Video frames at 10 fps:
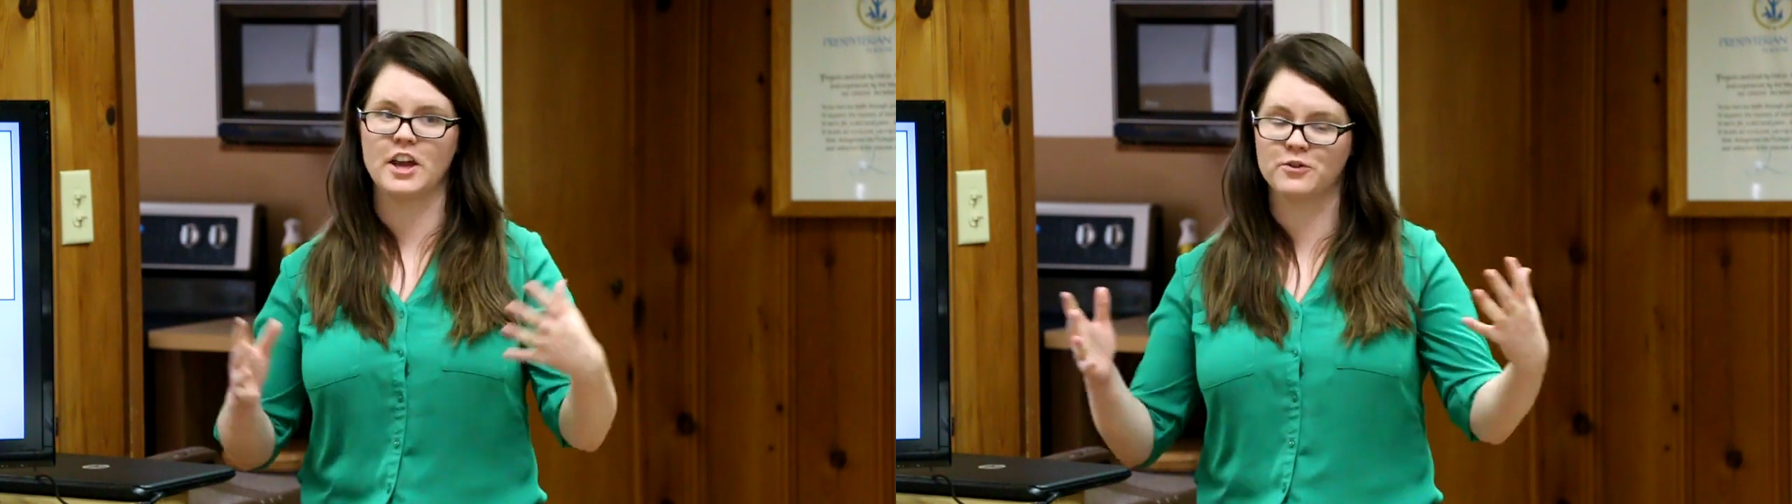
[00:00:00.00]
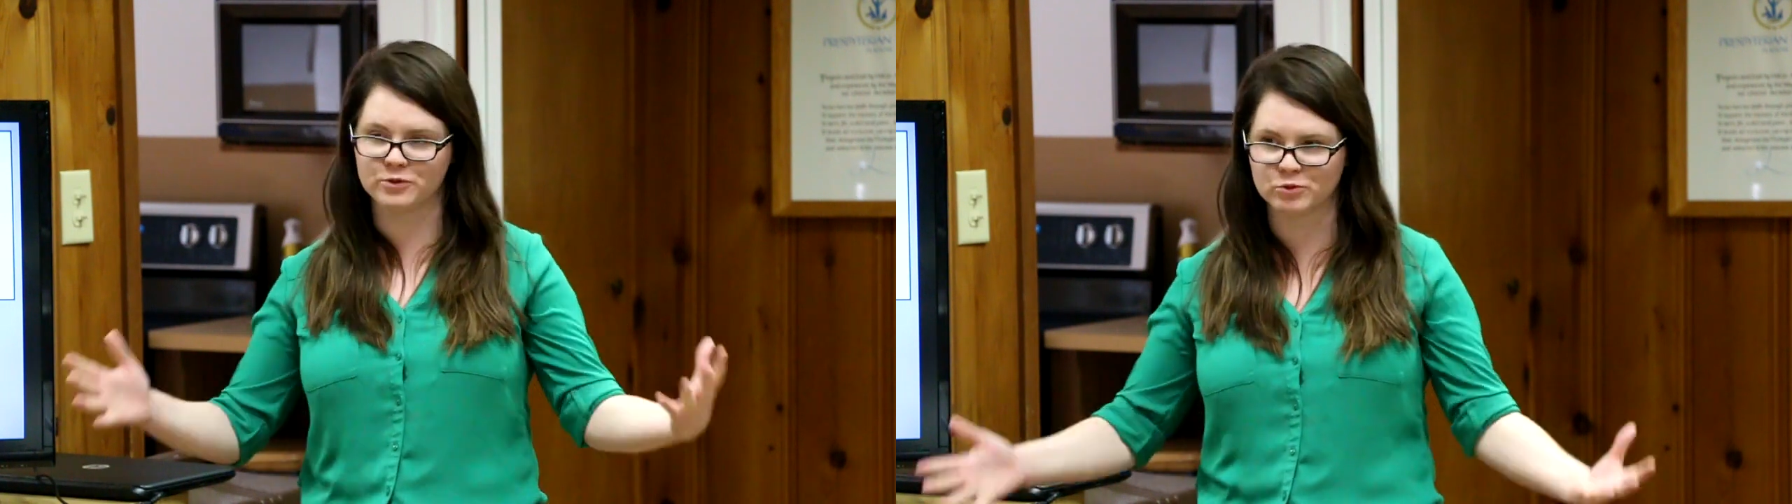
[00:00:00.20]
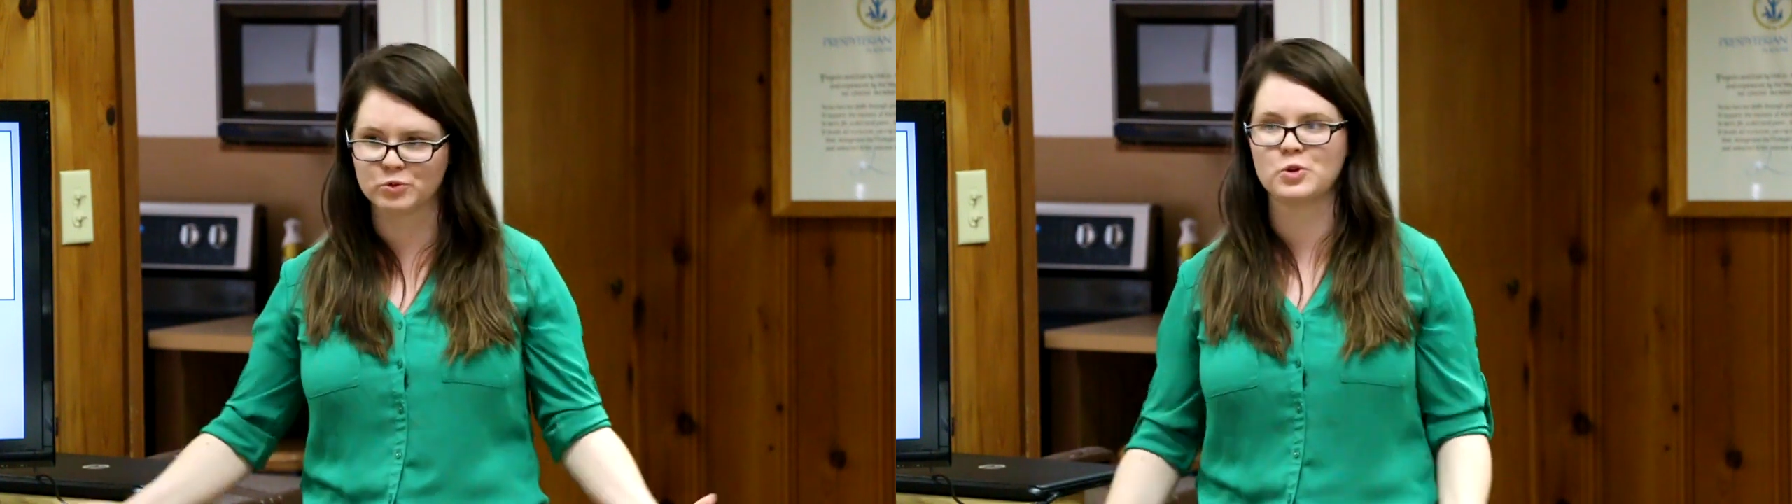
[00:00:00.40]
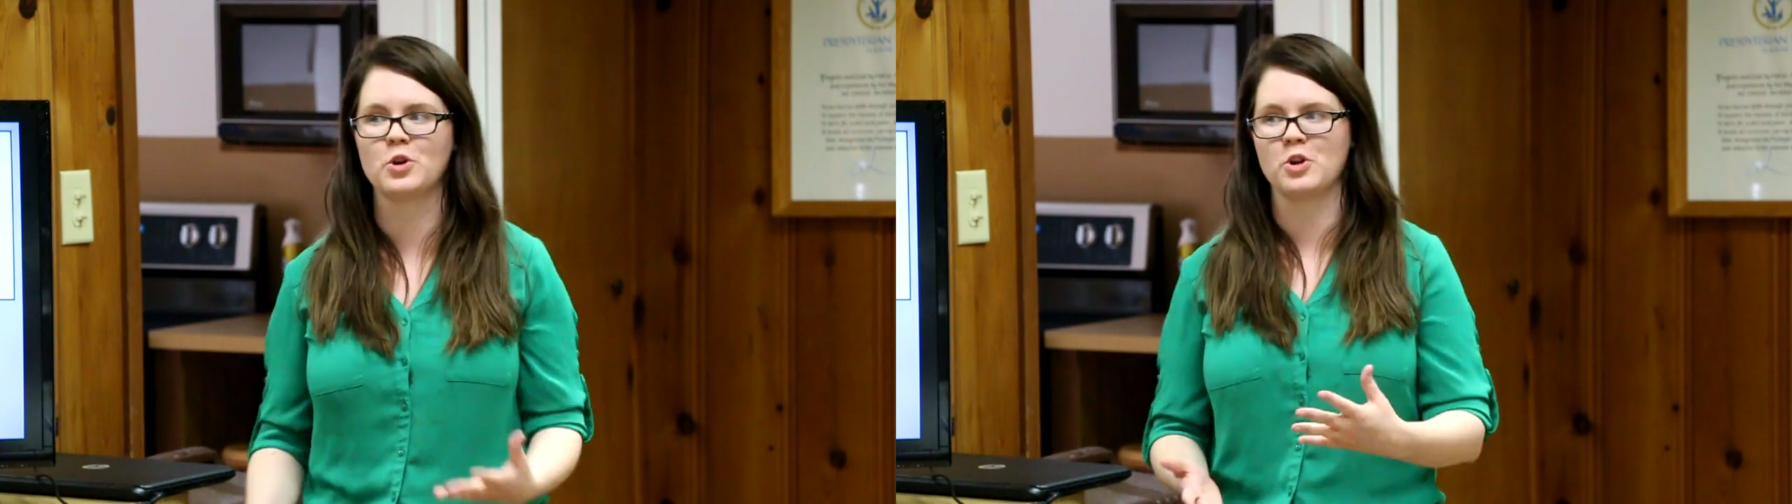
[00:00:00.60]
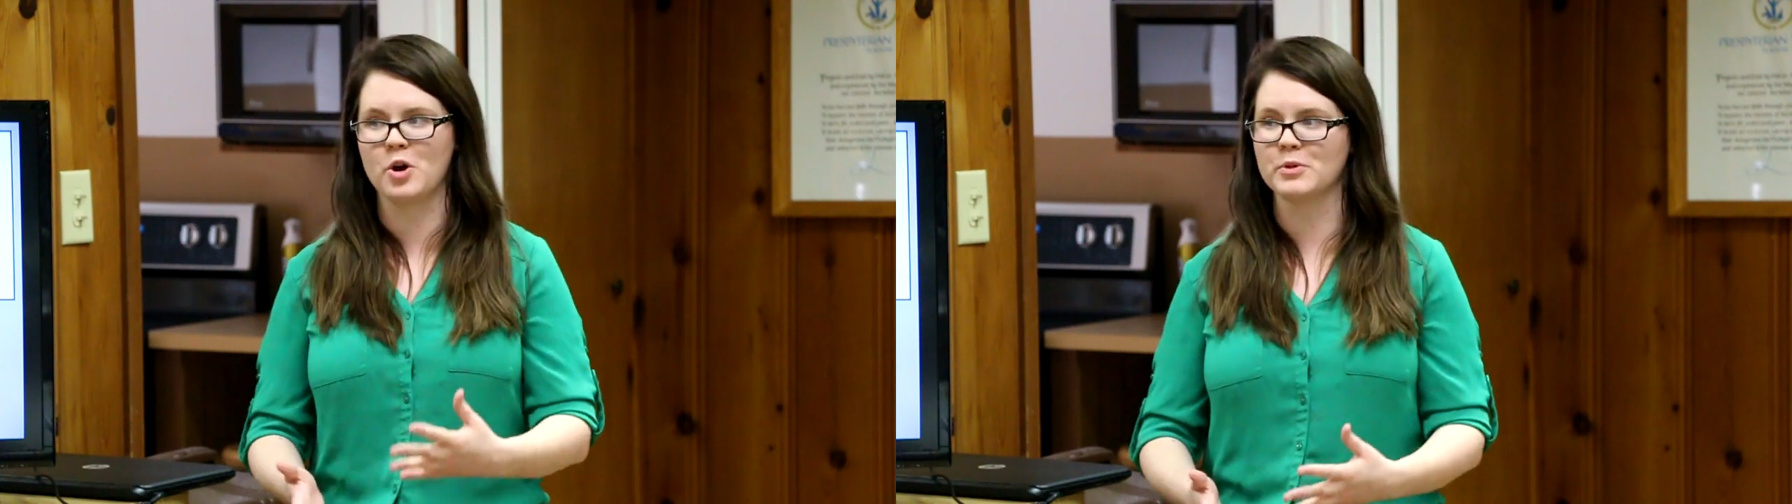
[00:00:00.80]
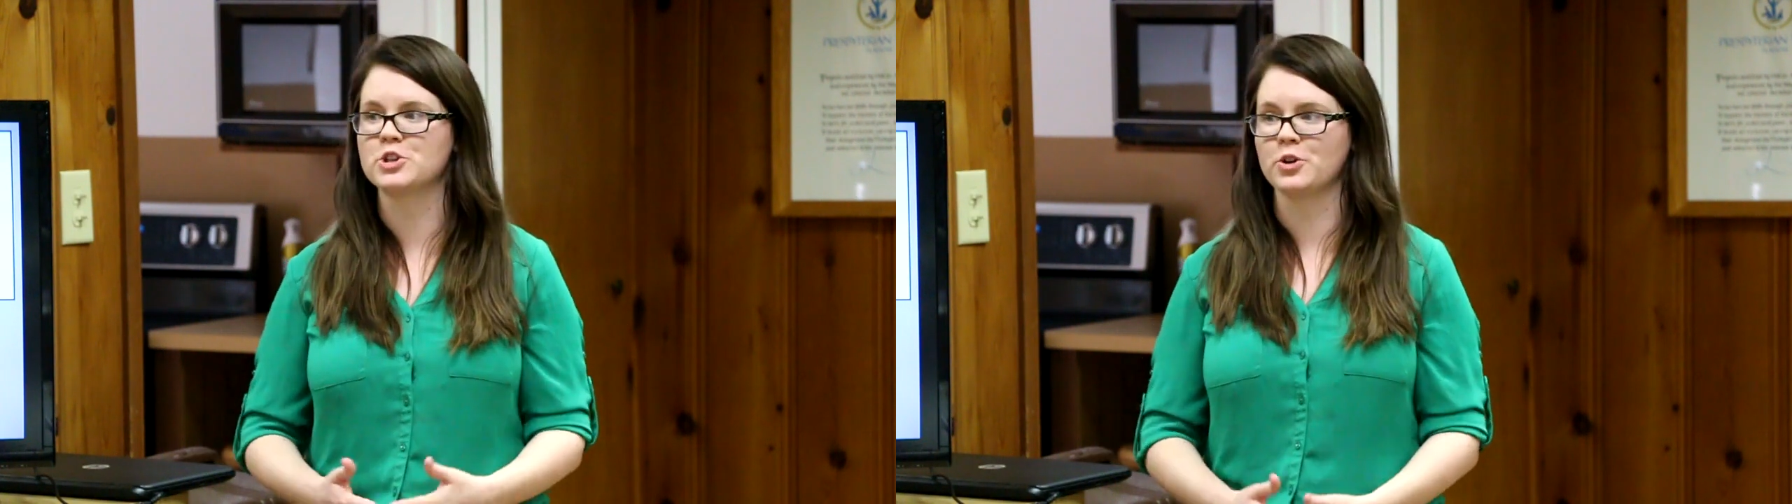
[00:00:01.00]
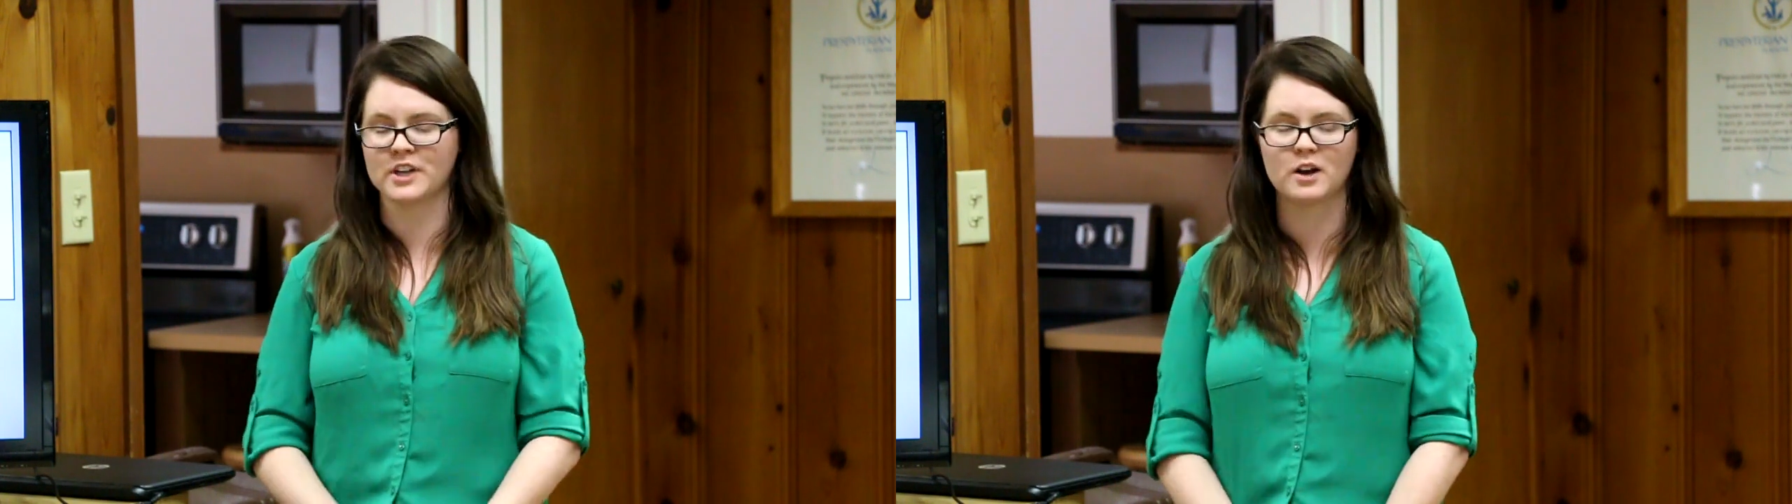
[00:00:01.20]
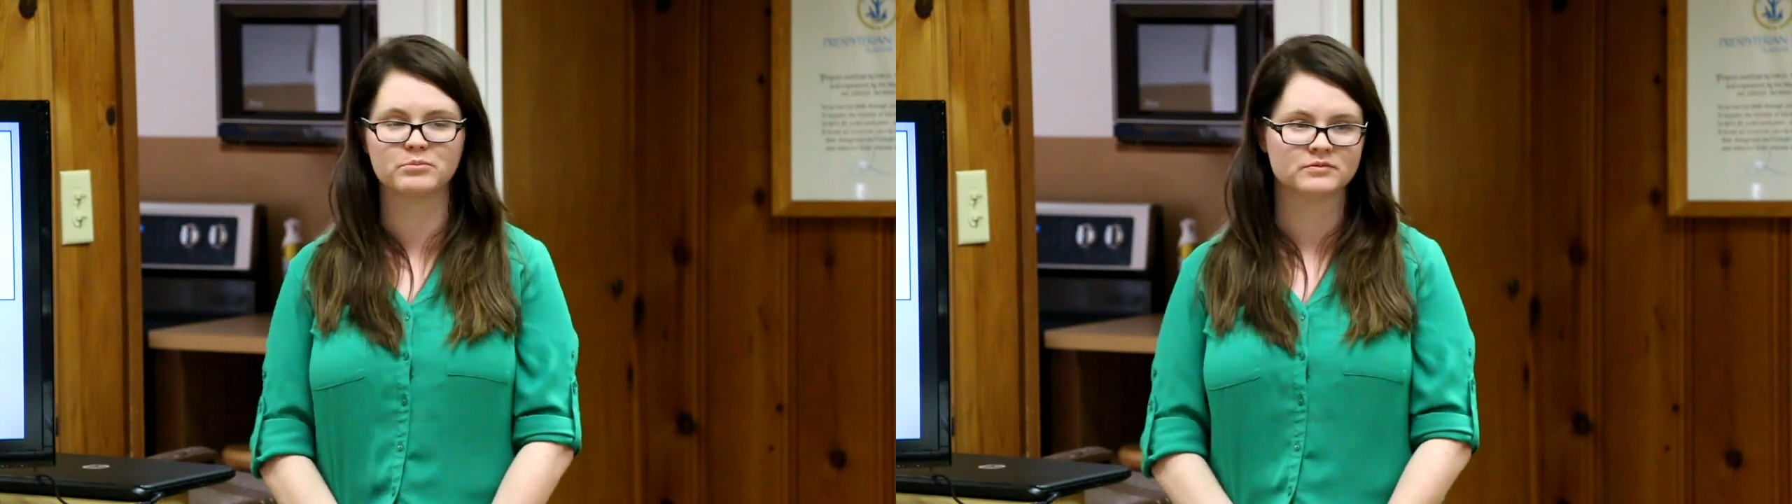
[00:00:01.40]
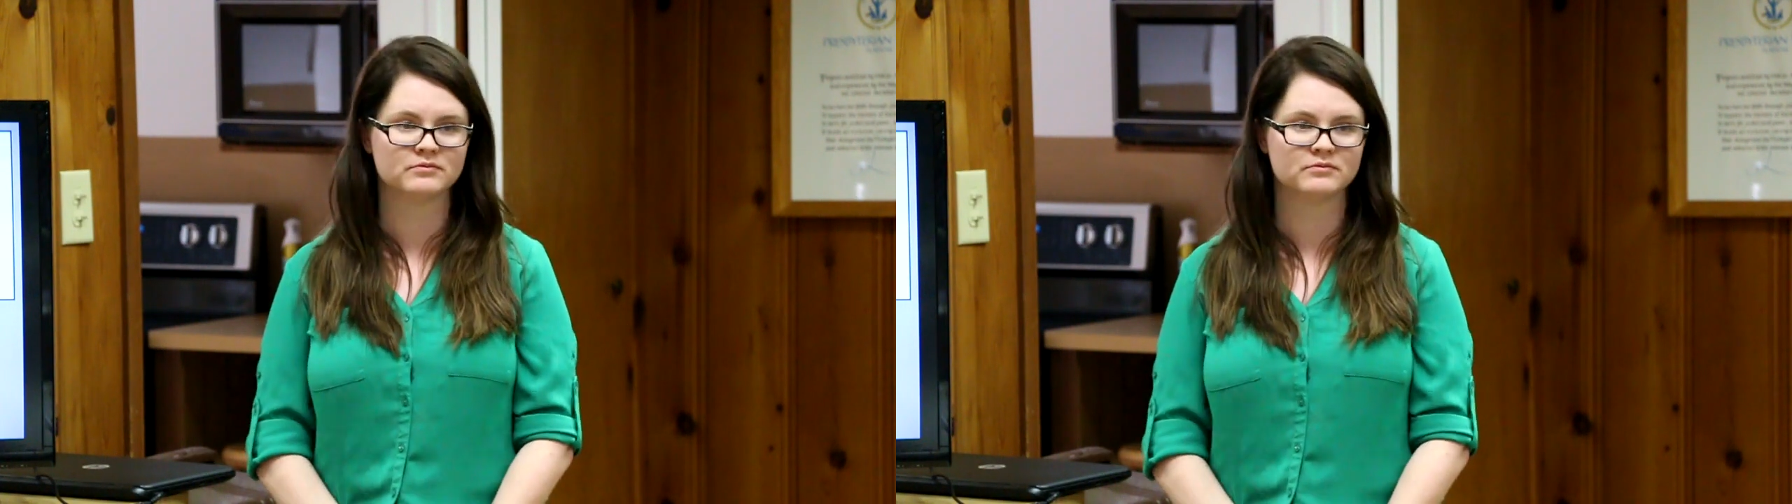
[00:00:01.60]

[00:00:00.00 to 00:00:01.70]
if rural Oklahoma shows up.